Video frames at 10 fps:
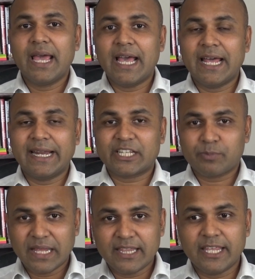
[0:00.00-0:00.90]
and
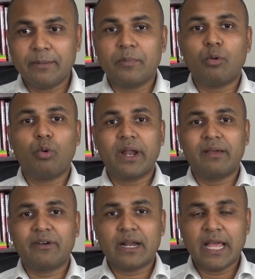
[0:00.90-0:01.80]
explain them
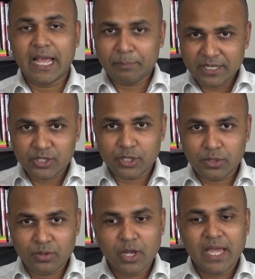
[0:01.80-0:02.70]
whatever happened to
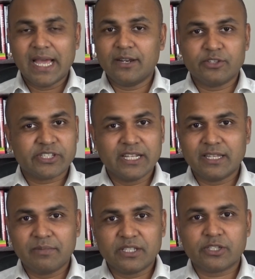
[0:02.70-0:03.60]
you, and you send
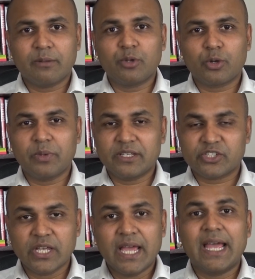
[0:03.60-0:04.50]
them this sort of
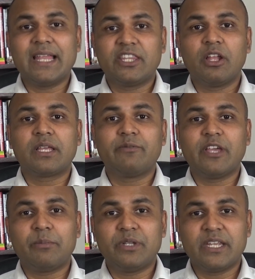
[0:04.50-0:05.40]
documents, and they'll give you
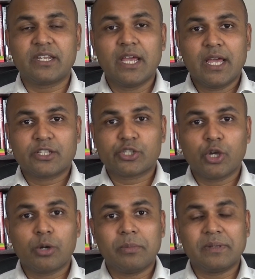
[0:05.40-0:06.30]
update.
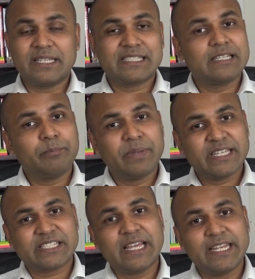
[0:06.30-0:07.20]
So it's the
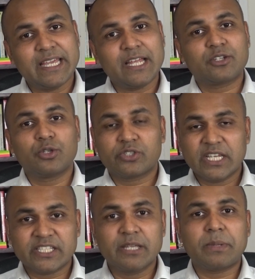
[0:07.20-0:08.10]
best idea to
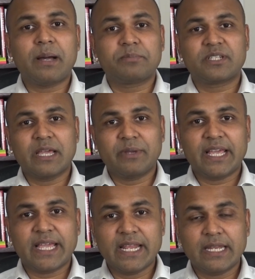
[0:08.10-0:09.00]
chase them up time and
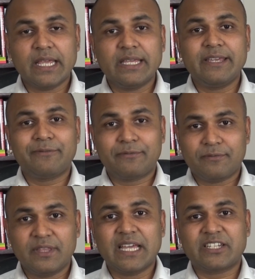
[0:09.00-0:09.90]
again if
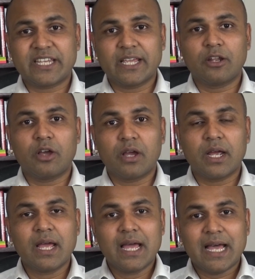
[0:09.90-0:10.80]
they are taking
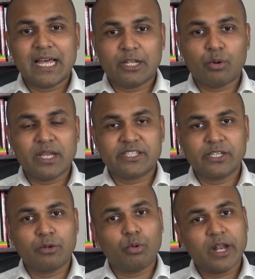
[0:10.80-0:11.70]
longer. Otherwise,
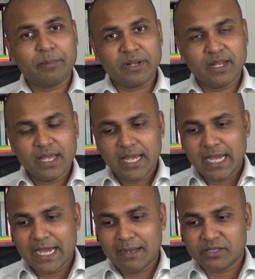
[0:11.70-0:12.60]
what happened,
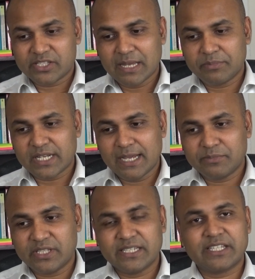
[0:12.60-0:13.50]

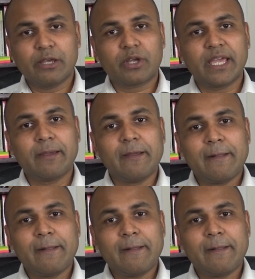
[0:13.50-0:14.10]
sometimes they say, okay,